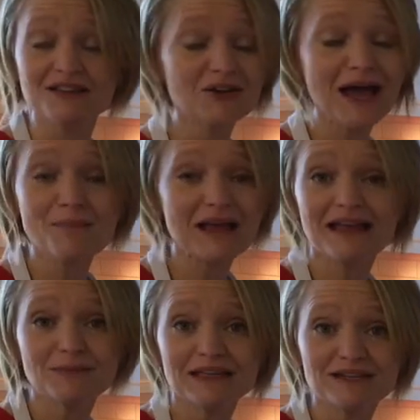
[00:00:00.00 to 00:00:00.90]
They're not
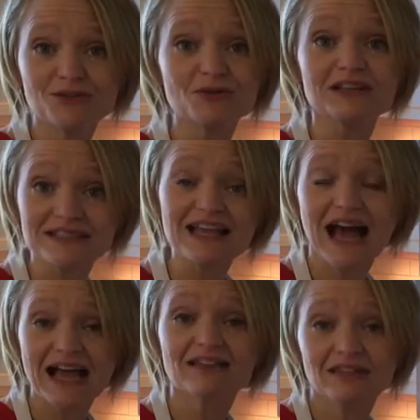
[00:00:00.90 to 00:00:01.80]
paying me to do this.
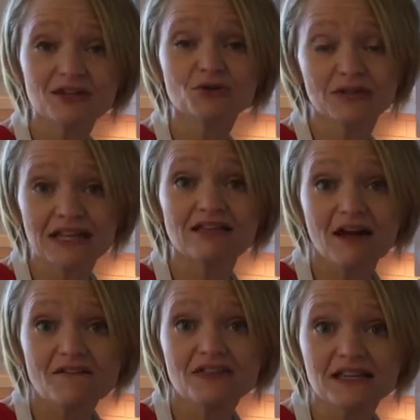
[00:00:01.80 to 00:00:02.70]
I literally
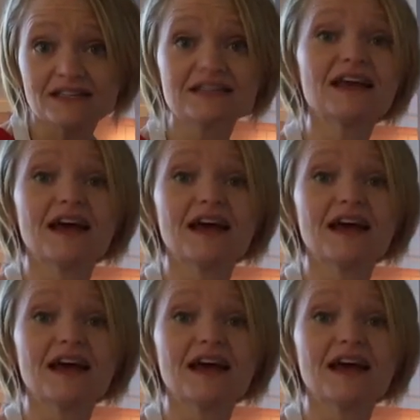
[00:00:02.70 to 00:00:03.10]
love this.